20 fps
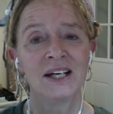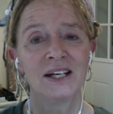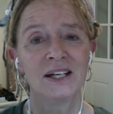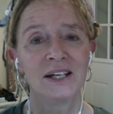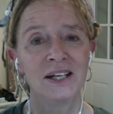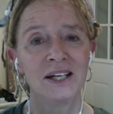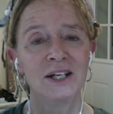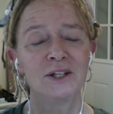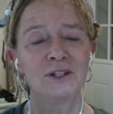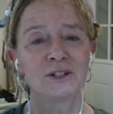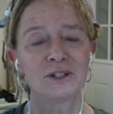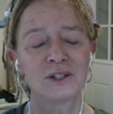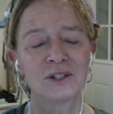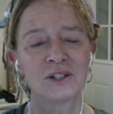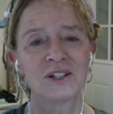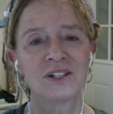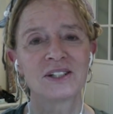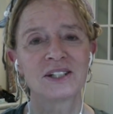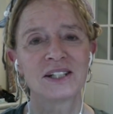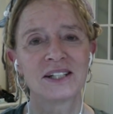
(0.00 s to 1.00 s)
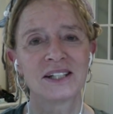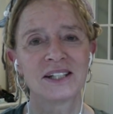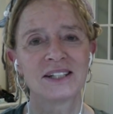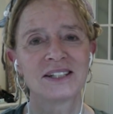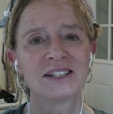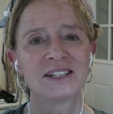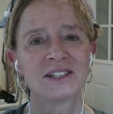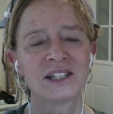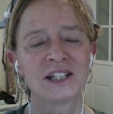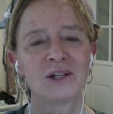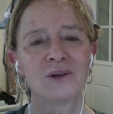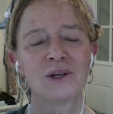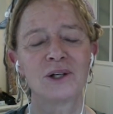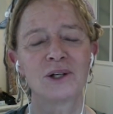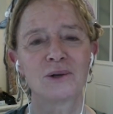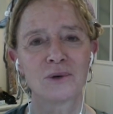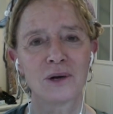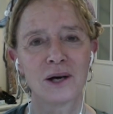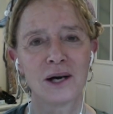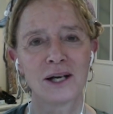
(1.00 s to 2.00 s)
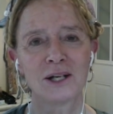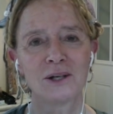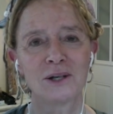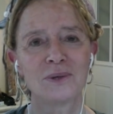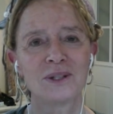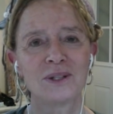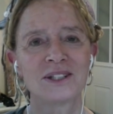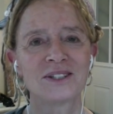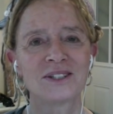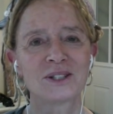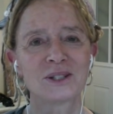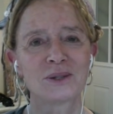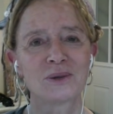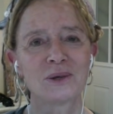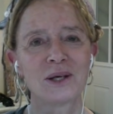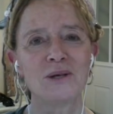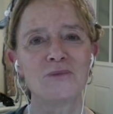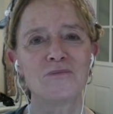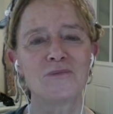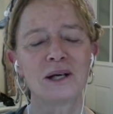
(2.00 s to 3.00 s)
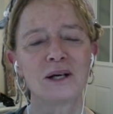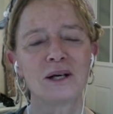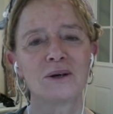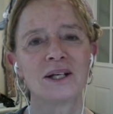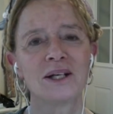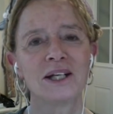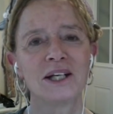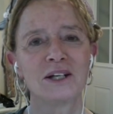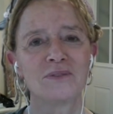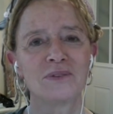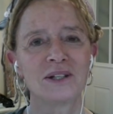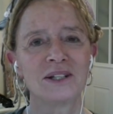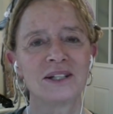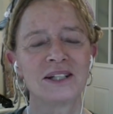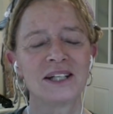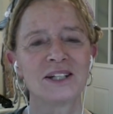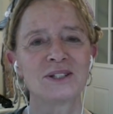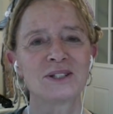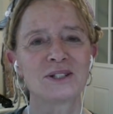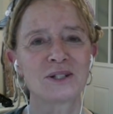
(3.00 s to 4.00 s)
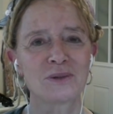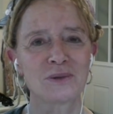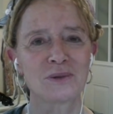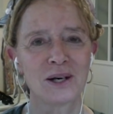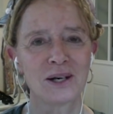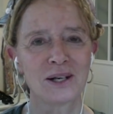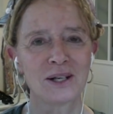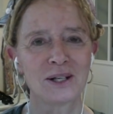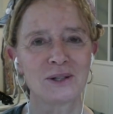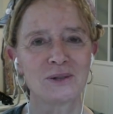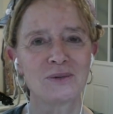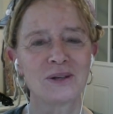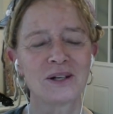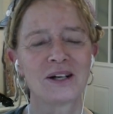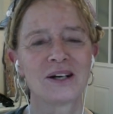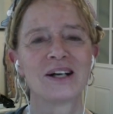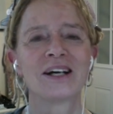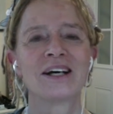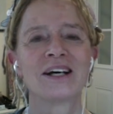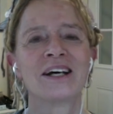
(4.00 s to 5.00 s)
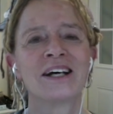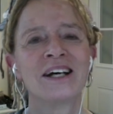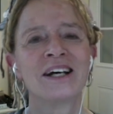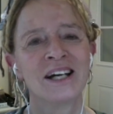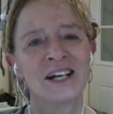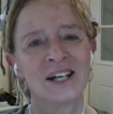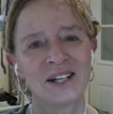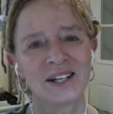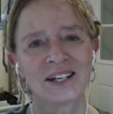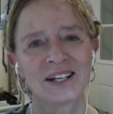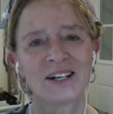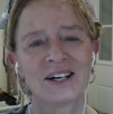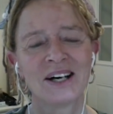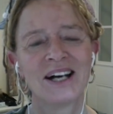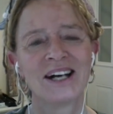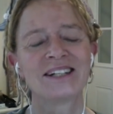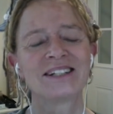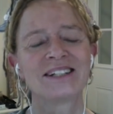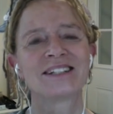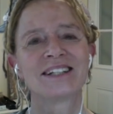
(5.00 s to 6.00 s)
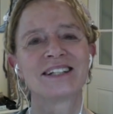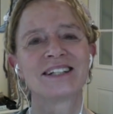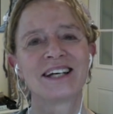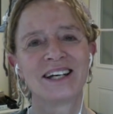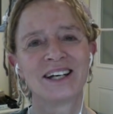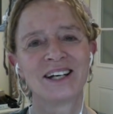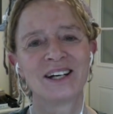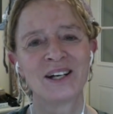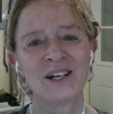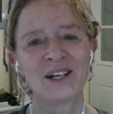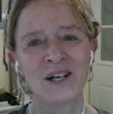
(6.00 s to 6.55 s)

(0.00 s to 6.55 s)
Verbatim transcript: he turned to the deteriorata, which is a great parody of the Desiderata, where the guys say,